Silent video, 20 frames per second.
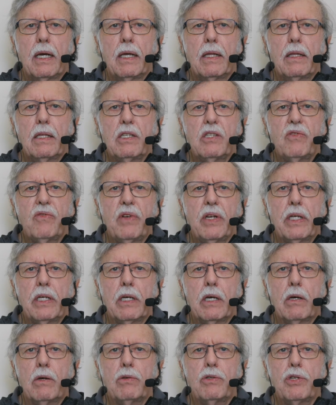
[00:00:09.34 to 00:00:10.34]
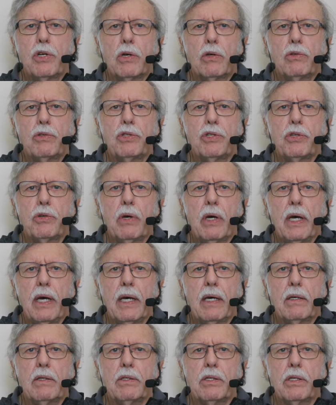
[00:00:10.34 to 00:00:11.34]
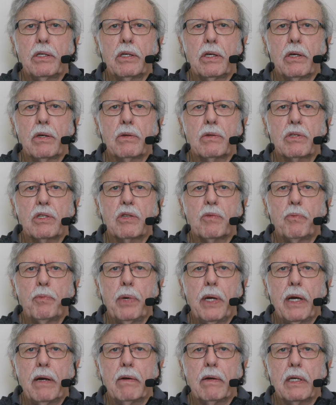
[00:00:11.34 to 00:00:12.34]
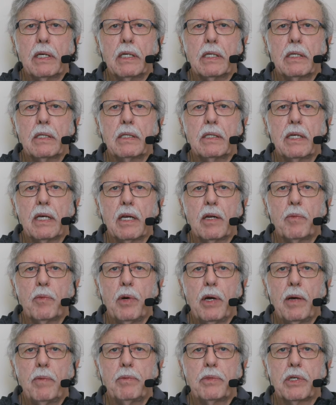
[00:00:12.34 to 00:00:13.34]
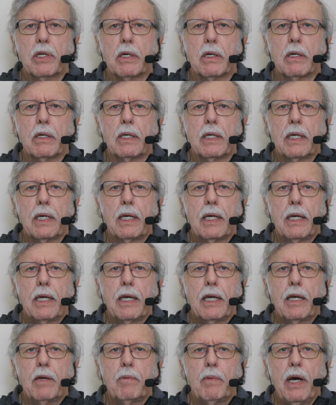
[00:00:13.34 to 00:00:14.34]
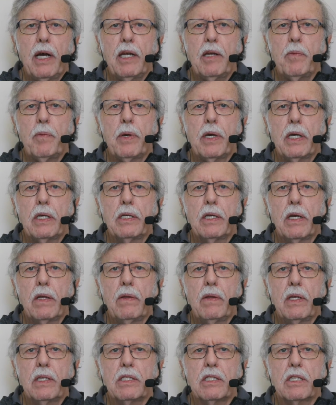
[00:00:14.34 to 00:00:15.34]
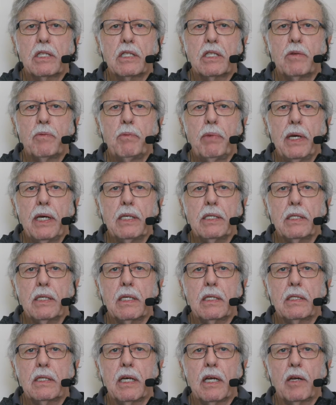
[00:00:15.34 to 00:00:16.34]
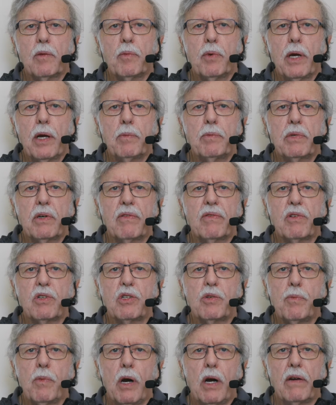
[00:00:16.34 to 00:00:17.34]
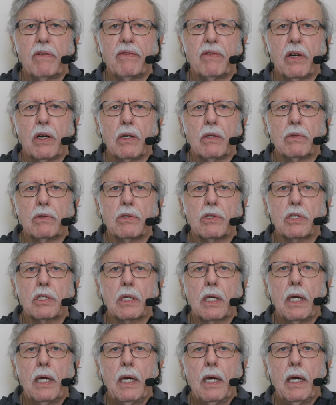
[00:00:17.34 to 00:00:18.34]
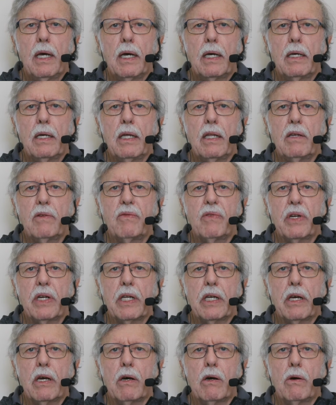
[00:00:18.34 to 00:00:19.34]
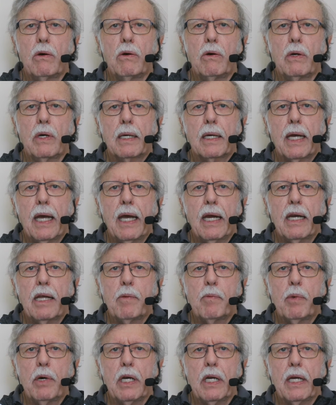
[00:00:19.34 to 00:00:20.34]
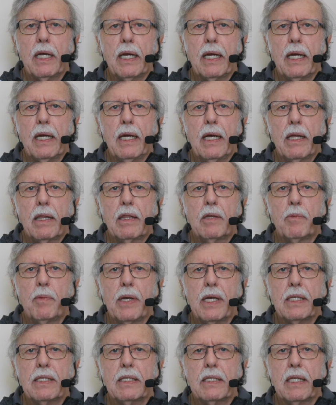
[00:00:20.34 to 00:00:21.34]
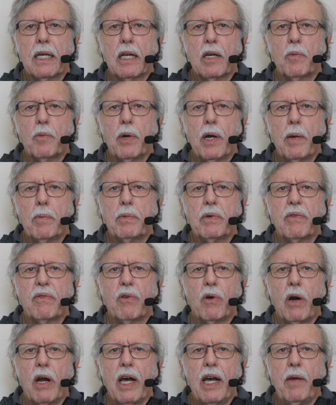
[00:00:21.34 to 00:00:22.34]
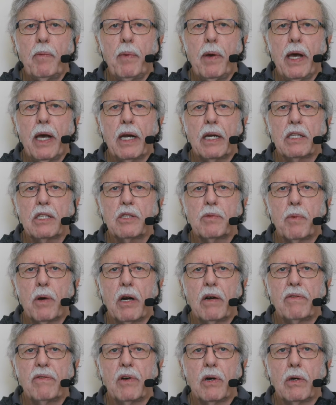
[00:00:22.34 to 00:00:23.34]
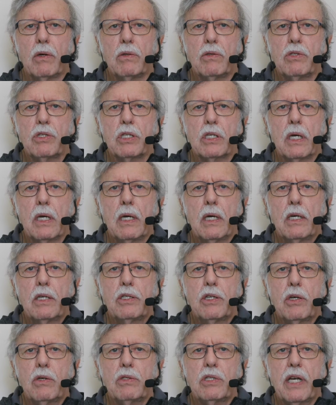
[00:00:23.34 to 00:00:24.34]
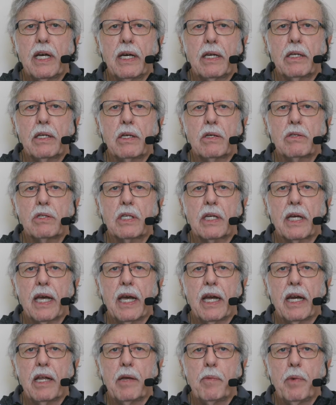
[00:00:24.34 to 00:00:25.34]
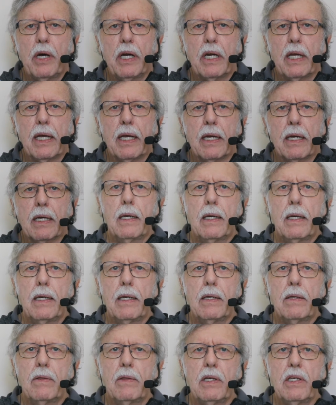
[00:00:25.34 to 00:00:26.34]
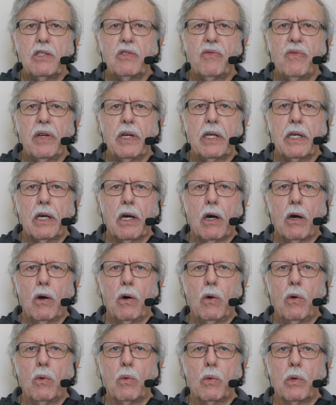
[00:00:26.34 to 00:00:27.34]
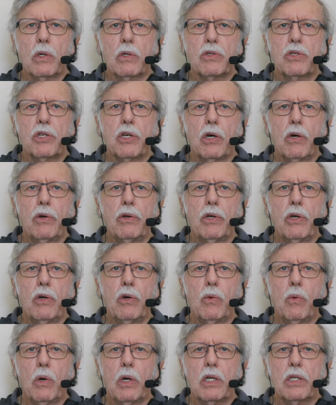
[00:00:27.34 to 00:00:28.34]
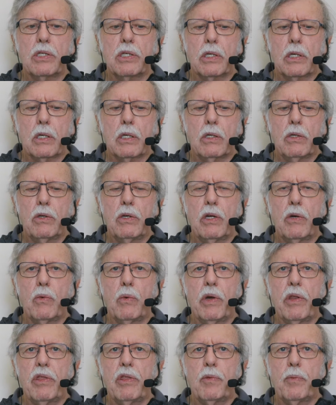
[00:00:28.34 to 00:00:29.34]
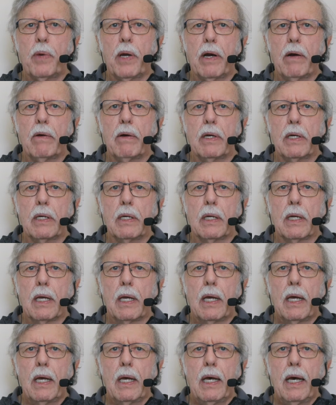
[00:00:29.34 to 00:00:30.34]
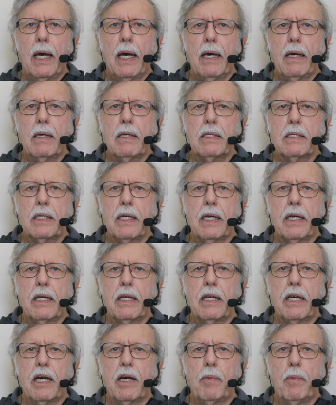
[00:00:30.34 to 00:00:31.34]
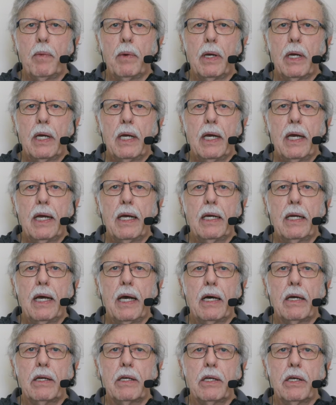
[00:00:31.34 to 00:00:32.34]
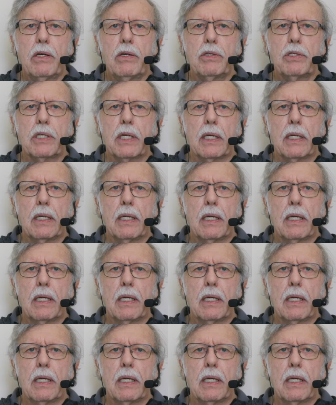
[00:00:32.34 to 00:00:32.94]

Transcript: This video shows you how to use the Parrot teleprompter. In my opinion, this is the best teleprompter for smartphones. Another video, Caddy Buddy, the best teleprompter for iPad and smartphones, shows how to use the Caddy Buddy. In this video, we'll show you what is included with the Parrot how to set it up, and how to use it.